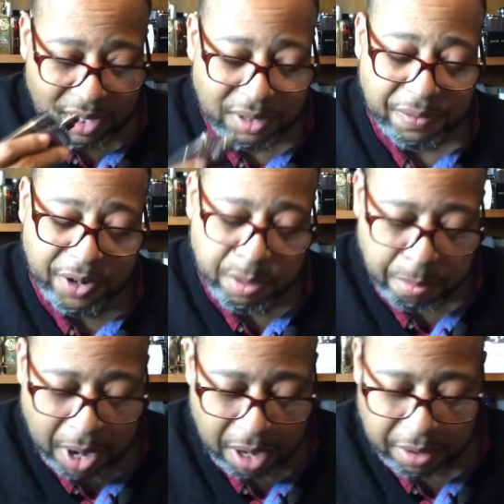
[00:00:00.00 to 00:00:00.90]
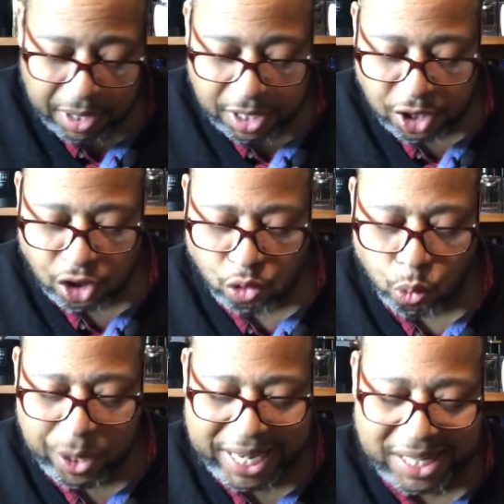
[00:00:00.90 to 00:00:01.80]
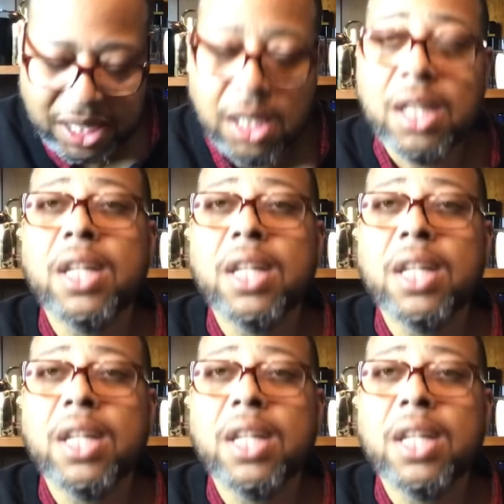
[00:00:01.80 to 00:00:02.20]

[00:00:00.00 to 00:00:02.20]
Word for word: It's very modern, it's sweet,